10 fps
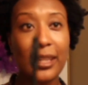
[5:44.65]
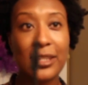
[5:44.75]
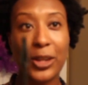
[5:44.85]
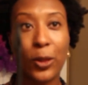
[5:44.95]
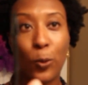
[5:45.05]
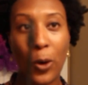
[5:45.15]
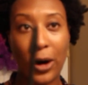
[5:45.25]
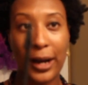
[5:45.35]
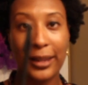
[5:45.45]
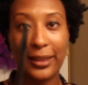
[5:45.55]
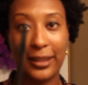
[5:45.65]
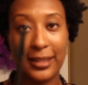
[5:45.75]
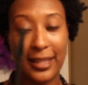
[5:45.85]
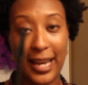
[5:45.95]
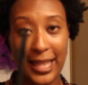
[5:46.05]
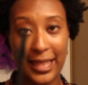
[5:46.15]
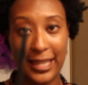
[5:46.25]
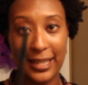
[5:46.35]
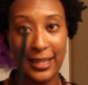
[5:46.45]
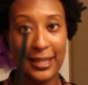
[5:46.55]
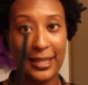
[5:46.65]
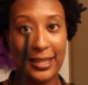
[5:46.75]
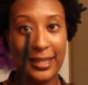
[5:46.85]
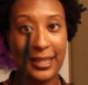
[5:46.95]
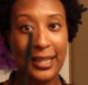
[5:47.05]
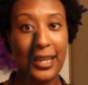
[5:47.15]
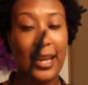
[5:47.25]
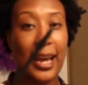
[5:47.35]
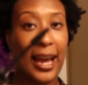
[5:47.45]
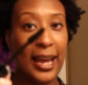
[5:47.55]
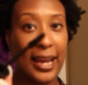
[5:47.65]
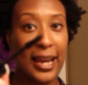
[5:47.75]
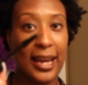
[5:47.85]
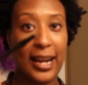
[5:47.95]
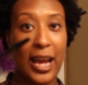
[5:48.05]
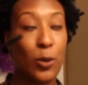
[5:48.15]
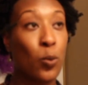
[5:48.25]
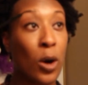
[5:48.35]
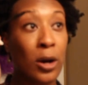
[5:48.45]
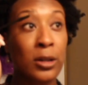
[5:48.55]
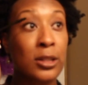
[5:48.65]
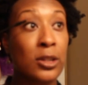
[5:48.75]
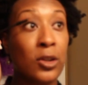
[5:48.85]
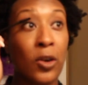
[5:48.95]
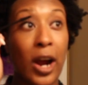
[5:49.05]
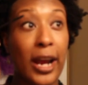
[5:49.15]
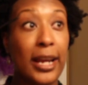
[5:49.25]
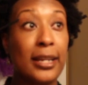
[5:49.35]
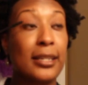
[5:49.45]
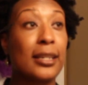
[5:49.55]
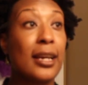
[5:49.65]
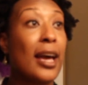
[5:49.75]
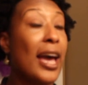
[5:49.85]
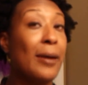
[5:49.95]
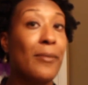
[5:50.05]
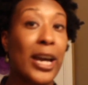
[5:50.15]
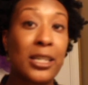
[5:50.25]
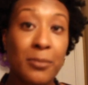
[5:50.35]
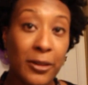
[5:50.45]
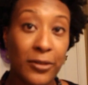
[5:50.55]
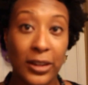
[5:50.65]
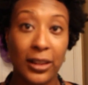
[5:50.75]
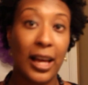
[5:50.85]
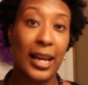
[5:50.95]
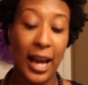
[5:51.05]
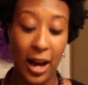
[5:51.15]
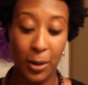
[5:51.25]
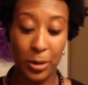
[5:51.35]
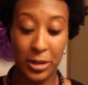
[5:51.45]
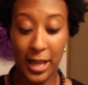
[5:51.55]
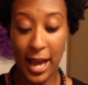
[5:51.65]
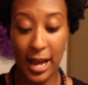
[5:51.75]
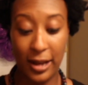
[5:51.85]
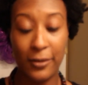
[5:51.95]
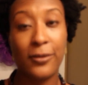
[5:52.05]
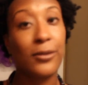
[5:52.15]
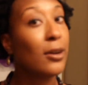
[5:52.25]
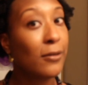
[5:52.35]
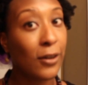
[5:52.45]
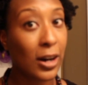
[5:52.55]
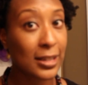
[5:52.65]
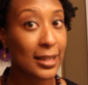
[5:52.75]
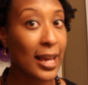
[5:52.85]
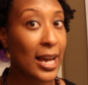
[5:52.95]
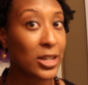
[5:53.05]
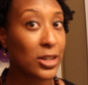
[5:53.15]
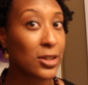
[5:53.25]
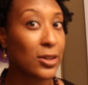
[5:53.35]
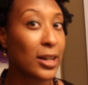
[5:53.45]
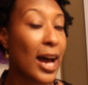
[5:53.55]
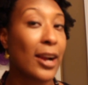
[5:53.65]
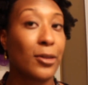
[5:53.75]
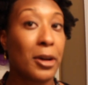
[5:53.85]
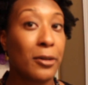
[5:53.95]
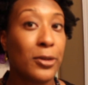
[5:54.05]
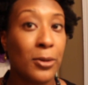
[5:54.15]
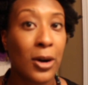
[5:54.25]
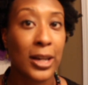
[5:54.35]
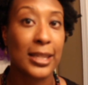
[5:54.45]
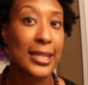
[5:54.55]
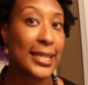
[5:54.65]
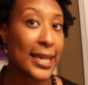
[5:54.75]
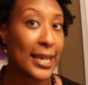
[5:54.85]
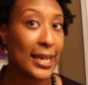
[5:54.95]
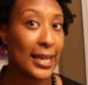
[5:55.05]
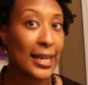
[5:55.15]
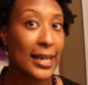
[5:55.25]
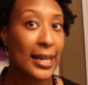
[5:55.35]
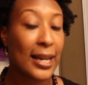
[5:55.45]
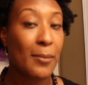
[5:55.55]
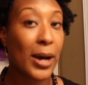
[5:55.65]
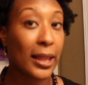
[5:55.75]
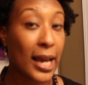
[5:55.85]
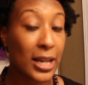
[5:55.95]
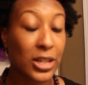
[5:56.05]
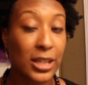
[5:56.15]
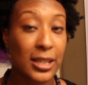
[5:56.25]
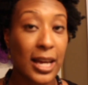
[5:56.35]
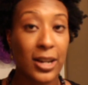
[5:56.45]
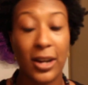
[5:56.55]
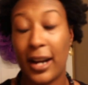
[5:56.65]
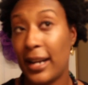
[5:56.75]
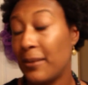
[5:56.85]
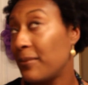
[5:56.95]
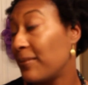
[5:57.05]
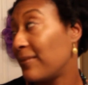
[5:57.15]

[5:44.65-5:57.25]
So the wand looks like this, and it works great. It makes me feel like I almost have false lashes on. I don't know if you all can see my lashes that great.